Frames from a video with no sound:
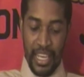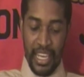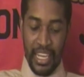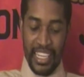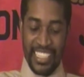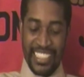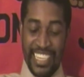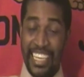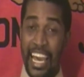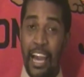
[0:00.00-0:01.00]
and is a
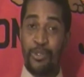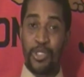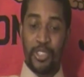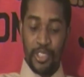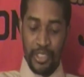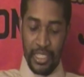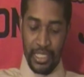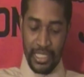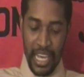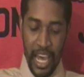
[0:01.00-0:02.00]
counselor
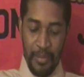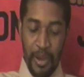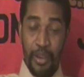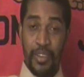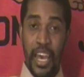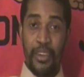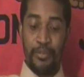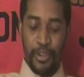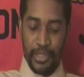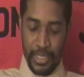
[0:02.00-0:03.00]
in time of
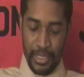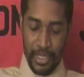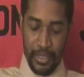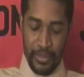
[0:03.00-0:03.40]
adversity.